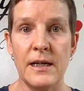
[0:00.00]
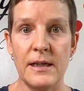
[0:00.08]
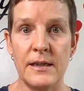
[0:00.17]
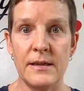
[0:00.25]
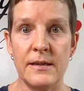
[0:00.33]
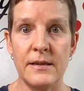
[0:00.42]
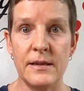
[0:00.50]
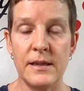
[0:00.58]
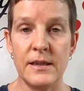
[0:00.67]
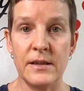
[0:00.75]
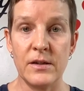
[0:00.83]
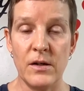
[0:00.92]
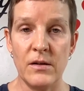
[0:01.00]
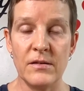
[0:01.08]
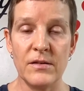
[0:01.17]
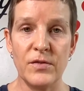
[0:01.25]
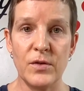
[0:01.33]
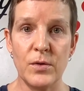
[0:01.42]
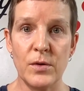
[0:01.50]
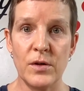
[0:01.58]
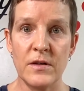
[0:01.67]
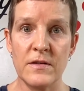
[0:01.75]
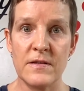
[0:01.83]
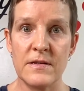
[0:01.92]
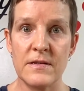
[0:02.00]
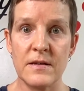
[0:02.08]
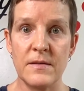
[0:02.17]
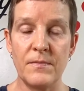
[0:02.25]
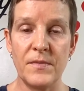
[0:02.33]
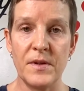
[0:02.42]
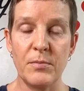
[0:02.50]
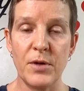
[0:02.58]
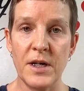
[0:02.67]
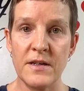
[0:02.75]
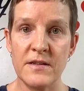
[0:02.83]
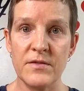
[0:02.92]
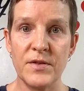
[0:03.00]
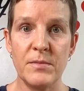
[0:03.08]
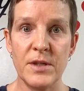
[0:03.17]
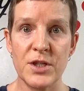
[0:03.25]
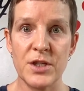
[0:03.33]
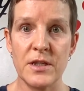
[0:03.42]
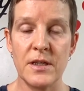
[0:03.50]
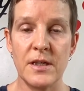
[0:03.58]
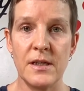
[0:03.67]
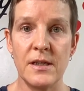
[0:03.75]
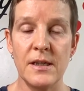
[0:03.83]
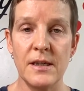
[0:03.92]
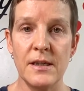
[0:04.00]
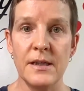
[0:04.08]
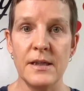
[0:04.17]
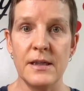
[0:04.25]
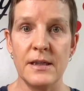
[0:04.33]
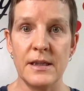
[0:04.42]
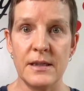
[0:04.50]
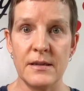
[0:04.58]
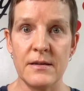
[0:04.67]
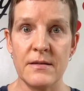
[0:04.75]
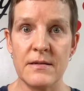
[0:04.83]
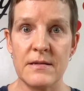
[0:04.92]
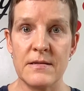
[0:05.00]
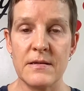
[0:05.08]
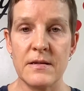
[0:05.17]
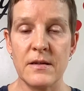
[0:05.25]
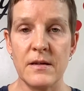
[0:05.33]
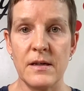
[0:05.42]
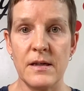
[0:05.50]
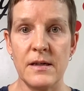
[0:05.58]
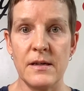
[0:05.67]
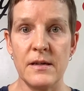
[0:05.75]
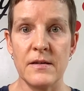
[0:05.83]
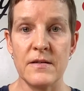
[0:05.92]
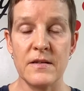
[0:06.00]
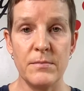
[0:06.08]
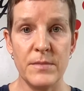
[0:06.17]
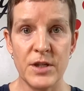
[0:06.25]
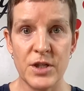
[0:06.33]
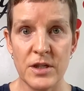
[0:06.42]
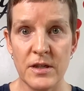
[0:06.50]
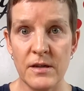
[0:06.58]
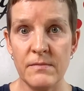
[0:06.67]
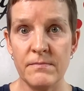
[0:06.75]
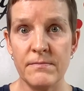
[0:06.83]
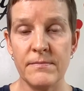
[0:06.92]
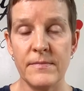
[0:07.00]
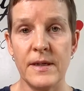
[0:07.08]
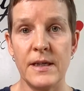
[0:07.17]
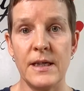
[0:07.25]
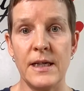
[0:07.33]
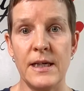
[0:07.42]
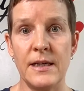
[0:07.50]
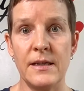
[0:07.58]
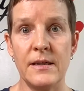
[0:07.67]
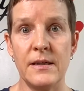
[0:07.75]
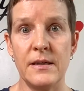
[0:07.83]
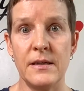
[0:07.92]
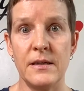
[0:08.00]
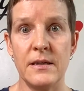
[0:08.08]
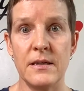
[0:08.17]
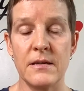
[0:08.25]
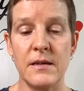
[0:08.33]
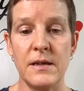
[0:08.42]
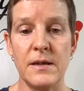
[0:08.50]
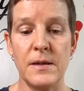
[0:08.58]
And in a cult, of course, the price of admission is submission and